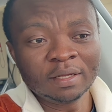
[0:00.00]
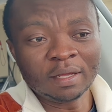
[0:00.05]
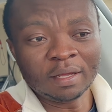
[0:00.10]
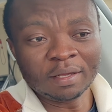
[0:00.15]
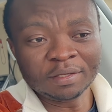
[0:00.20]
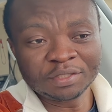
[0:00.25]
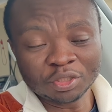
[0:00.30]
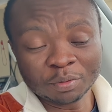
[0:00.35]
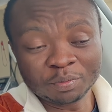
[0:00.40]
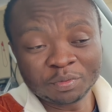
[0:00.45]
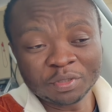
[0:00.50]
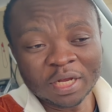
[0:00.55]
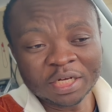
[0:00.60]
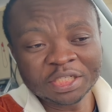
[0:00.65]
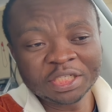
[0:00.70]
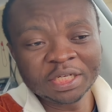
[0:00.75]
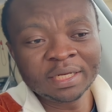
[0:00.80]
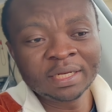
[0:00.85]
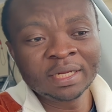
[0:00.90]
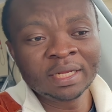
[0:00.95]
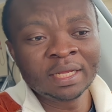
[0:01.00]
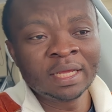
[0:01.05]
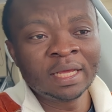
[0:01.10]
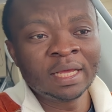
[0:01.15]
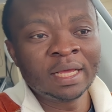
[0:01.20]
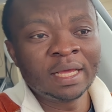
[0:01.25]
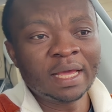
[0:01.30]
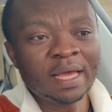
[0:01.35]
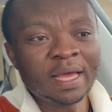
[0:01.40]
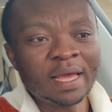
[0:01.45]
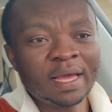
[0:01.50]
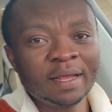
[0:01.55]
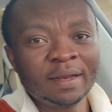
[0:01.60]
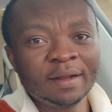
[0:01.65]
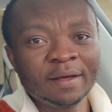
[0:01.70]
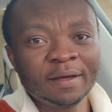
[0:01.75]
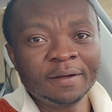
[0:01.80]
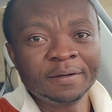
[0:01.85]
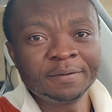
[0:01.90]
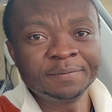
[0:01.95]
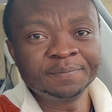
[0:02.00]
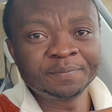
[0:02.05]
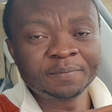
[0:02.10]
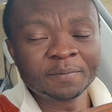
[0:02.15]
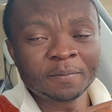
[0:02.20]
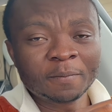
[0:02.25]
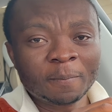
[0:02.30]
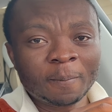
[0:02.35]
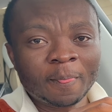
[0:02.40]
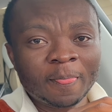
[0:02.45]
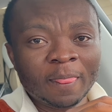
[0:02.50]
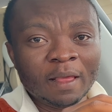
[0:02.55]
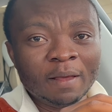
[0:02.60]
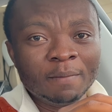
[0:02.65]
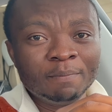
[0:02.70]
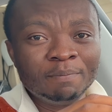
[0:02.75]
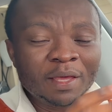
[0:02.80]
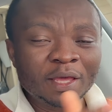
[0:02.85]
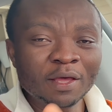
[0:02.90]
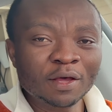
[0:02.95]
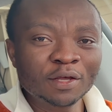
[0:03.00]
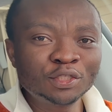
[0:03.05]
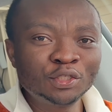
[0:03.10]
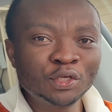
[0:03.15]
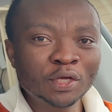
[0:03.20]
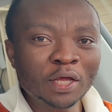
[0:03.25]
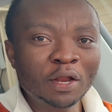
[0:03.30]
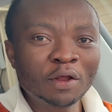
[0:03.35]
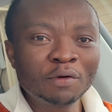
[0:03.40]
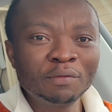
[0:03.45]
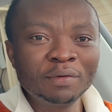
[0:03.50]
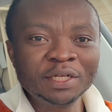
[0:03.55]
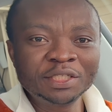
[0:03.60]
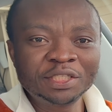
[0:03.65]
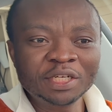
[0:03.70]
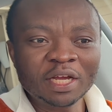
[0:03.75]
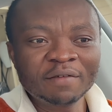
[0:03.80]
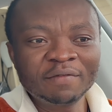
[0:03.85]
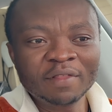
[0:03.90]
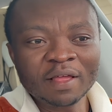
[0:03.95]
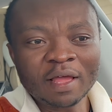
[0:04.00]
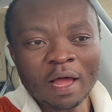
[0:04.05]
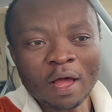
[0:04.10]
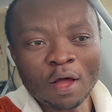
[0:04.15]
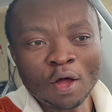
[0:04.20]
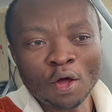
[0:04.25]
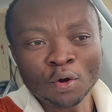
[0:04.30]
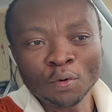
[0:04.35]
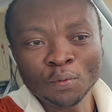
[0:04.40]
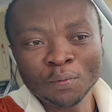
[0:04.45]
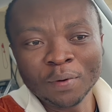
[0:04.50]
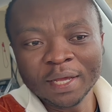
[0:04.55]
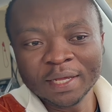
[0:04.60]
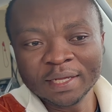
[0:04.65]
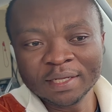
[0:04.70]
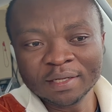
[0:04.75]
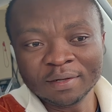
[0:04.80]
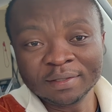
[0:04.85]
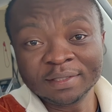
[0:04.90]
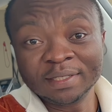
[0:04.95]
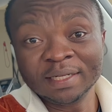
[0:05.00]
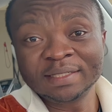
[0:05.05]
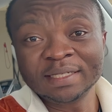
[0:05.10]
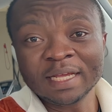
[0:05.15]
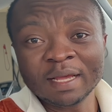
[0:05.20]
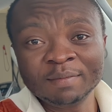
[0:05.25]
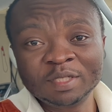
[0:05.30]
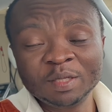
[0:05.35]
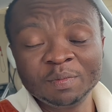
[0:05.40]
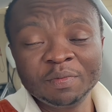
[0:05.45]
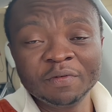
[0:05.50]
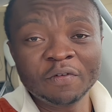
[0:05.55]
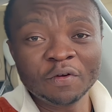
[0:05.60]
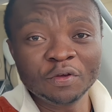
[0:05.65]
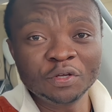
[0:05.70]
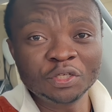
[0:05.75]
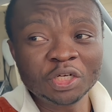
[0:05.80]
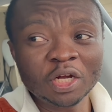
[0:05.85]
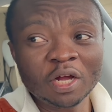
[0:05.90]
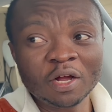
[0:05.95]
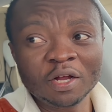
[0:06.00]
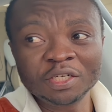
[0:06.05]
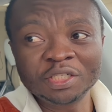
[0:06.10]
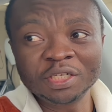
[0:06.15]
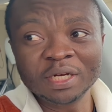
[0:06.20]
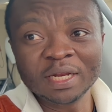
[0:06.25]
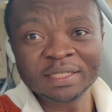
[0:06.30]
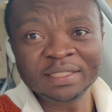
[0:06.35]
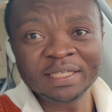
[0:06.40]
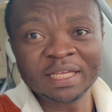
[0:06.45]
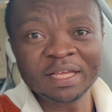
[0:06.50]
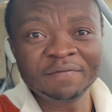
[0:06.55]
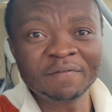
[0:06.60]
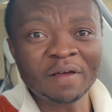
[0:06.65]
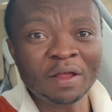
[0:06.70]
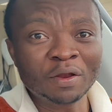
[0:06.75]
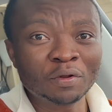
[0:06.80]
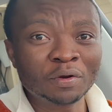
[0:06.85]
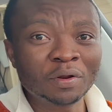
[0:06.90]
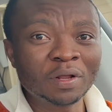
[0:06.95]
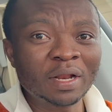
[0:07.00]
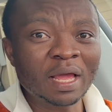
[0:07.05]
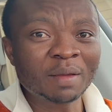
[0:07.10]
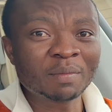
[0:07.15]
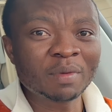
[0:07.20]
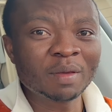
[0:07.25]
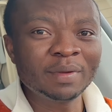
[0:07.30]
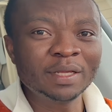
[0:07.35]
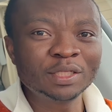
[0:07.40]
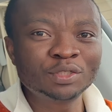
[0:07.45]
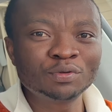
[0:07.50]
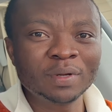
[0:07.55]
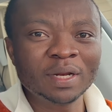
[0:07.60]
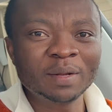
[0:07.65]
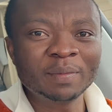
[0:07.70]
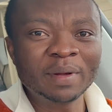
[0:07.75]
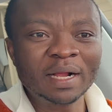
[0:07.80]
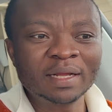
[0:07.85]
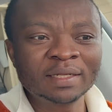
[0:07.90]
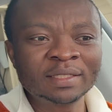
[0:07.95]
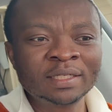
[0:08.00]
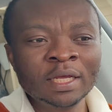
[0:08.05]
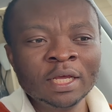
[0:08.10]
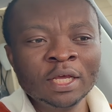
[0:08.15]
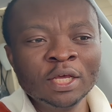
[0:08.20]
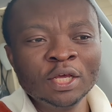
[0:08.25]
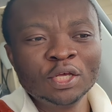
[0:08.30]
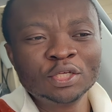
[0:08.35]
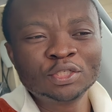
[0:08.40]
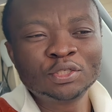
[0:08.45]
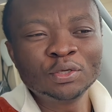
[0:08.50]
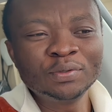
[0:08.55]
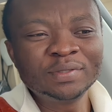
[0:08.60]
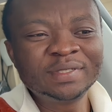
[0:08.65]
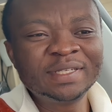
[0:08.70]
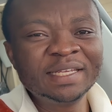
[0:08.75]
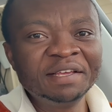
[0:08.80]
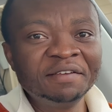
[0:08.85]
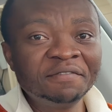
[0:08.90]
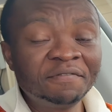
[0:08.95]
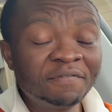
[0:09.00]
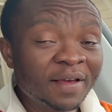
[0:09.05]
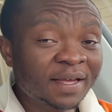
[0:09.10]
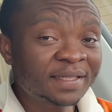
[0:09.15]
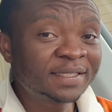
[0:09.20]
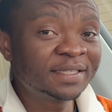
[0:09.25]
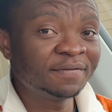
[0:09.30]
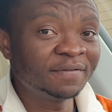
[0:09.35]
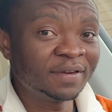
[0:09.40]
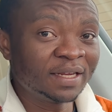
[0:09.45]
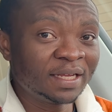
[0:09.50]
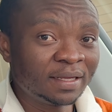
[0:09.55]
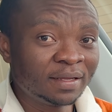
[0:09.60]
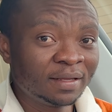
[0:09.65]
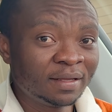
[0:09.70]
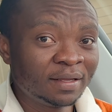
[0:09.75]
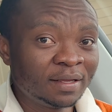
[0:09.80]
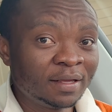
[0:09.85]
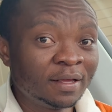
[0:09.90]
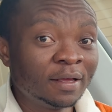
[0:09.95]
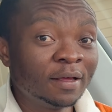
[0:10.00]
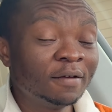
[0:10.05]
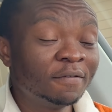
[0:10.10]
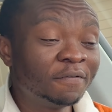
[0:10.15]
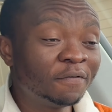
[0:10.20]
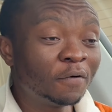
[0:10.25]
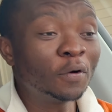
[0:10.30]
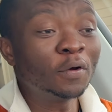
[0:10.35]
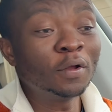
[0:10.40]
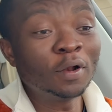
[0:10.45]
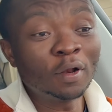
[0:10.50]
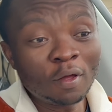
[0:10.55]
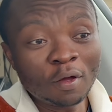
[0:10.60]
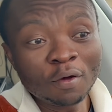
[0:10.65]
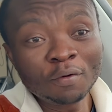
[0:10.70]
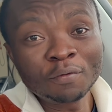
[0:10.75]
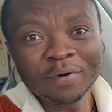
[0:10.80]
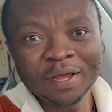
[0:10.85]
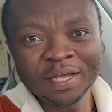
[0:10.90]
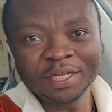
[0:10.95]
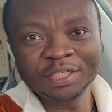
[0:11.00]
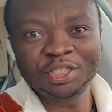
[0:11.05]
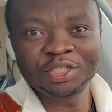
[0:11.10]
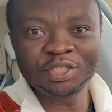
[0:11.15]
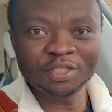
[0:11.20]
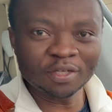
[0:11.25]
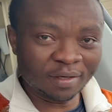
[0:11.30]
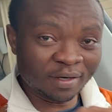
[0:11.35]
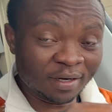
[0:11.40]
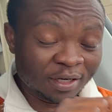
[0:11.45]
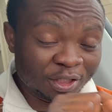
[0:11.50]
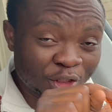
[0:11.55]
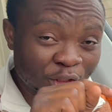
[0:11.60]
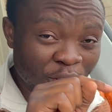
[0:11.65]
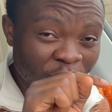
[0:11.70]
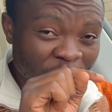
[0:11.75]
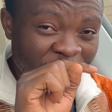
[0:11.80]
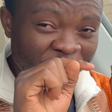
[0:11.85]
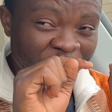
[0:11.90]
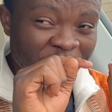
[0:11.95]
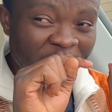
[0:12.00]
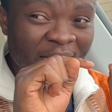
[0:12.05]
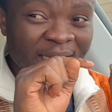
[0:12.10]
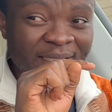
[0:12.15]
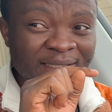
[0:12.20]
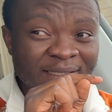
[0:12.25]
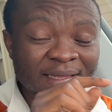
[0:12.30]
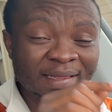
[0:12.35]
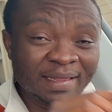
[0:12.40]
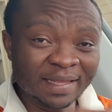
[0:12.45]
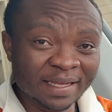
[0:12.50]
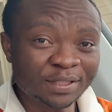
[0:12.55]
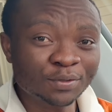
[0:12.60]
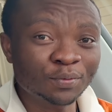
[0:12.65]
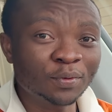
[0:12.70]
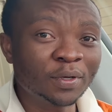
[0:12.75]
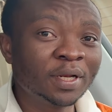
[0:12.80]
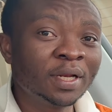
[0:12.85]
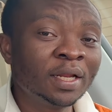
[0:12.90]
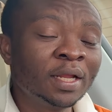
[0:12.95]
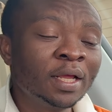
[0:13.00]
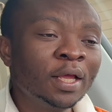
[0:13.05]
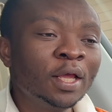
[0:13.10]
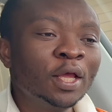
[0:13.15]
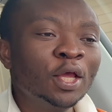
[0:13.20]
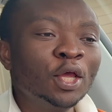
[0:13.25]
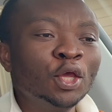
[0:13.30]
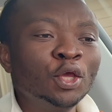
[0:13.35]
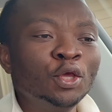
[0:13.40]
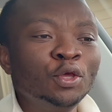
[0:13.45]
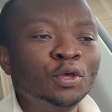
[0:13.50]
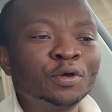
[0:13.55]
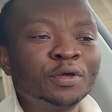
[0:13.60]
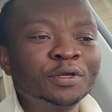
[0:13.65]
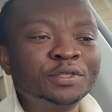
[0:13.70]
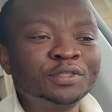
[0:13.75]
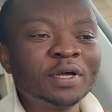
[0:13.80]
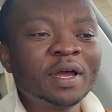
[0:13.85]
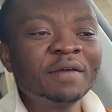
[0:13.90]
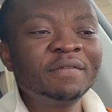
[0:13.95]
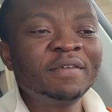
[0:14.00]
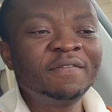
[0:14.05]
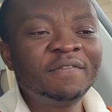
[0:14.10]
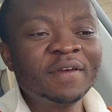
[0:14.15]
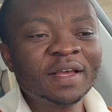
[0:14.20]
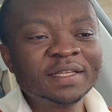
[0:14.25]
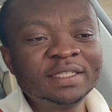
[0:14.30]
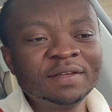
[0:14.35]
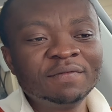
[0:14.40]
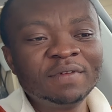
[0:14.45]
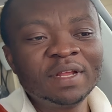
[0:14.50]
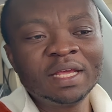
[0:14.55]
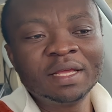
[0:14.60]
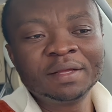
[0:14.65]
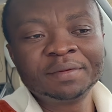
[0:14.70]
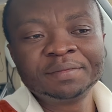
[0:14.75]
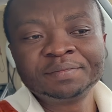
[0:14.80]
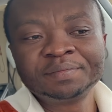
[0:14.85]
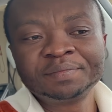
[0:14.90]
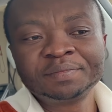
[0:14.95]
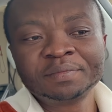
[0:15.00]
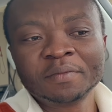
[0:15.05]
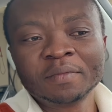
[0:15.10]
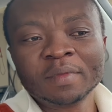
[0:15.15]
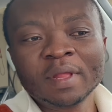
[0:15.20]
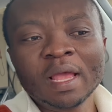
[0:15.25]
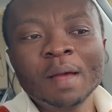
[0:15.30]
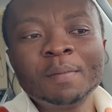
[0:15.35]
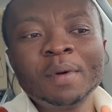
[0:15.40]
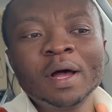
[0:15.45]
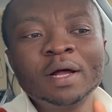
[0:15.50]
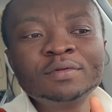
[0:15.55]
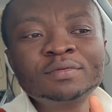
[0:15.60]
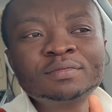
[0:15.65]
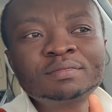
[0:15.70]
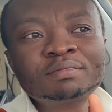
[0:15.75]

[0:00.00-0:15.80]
subtraction. And because you cannot really drive the car all the way until it's empty before you charge, let's give another like maybe 20 miles. So you see, effectively, for a long range such as this one, you can drive effectively about